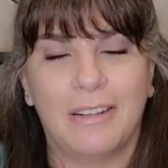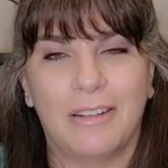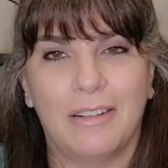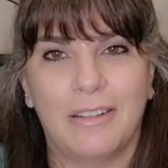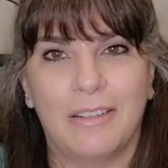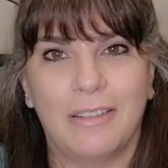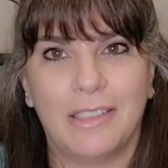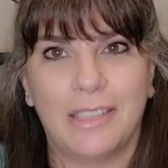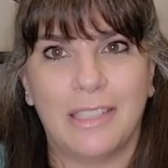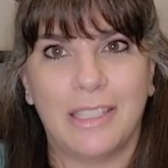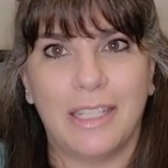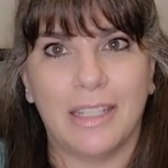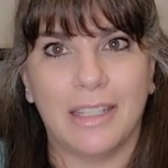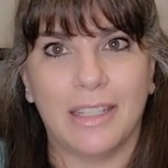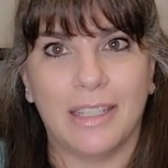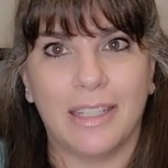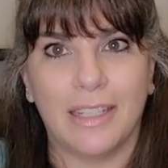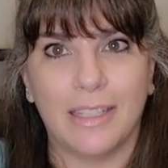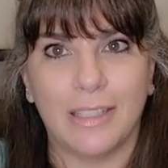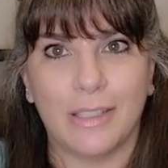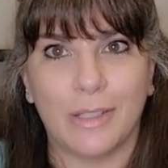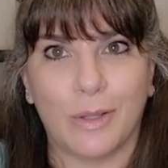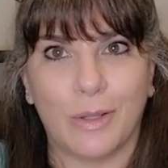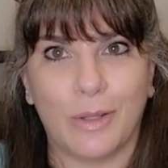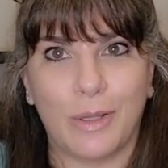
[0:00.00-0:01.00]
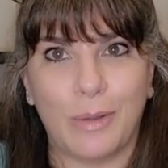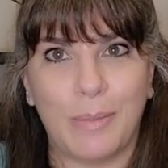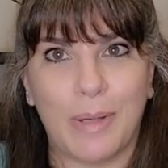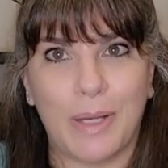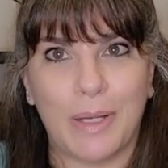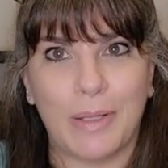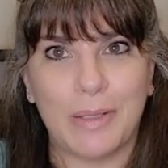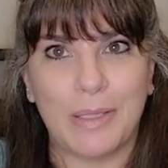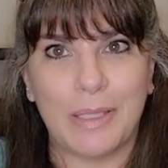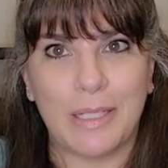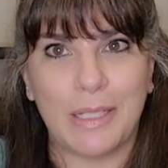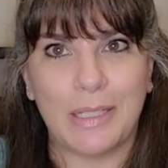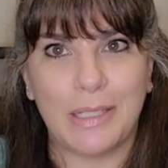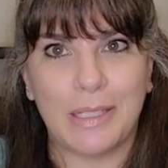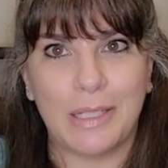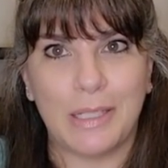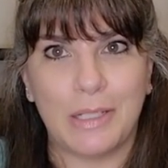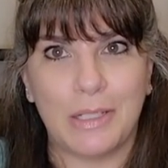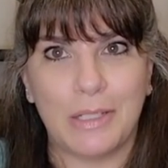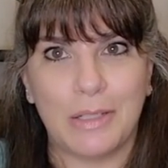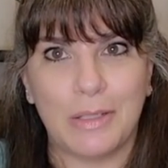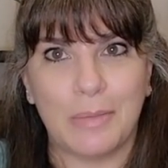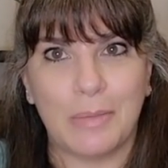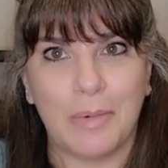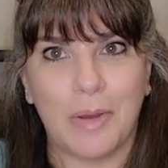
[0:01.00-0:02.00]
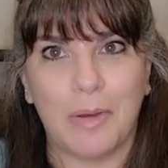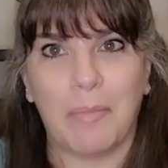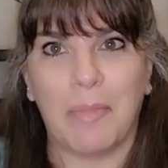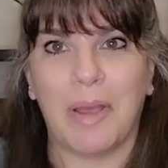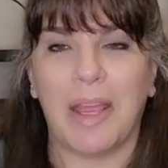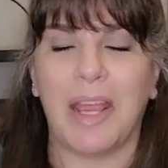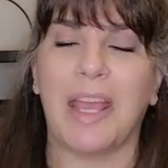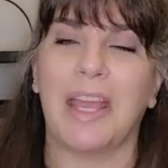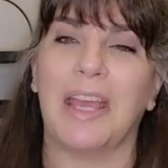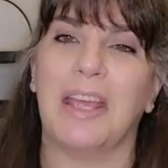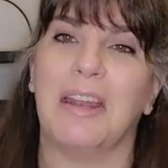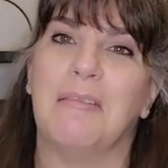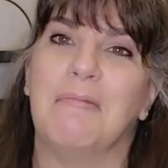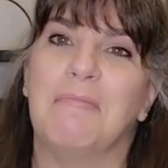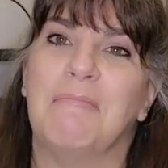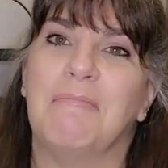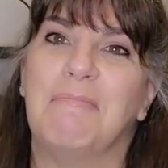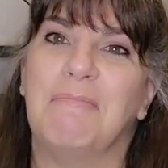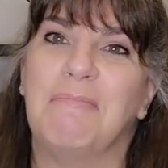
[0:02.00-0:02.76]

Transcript: ceiling is only about 6 inches above my head.